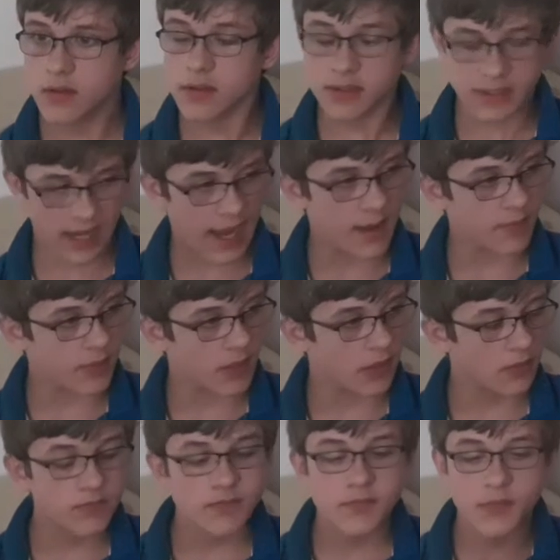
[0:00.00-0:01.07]
damn you.
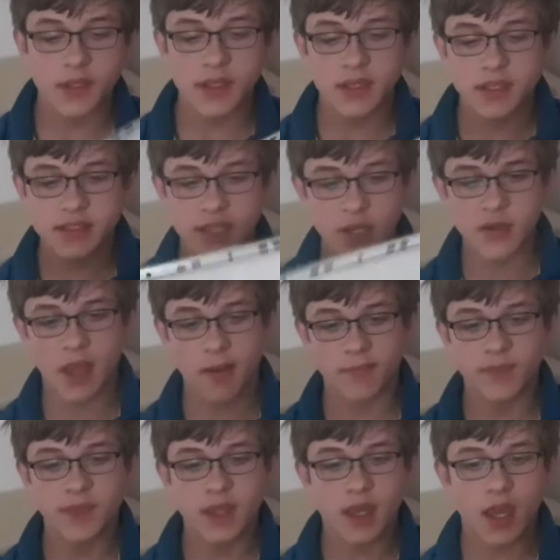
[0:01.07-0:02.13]
So, yeah,
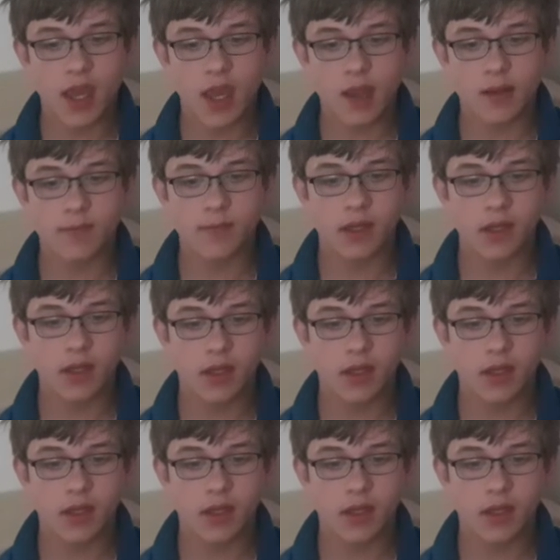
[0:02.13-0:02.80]
oh